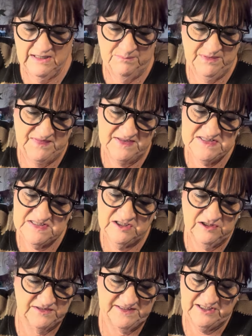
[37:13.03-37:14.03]
But this
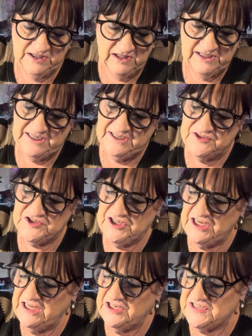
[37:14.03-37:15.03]
little Tilly,
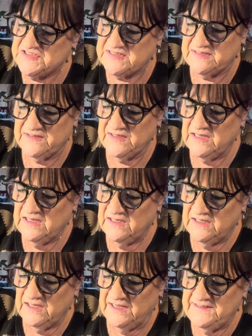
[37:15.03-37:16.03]
she just
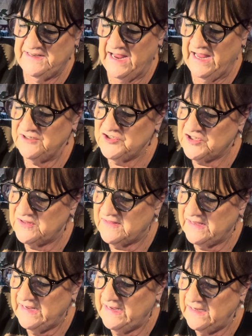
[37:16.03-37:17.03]
attached at
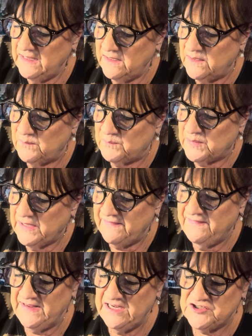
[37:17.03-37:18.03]
the hip. I
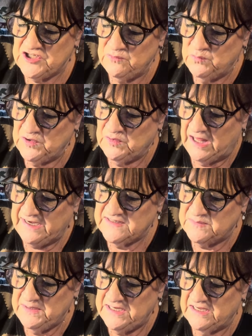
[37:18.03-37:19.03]
think she would like
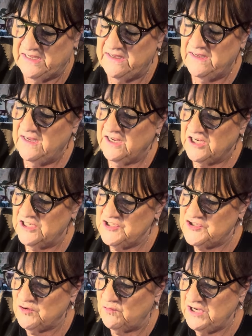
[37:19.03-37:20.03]
to be a
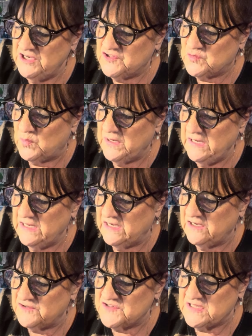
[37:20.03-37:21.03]
conjoined
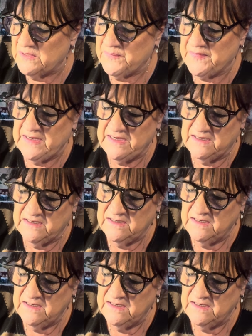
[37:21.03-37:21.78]
twin or something.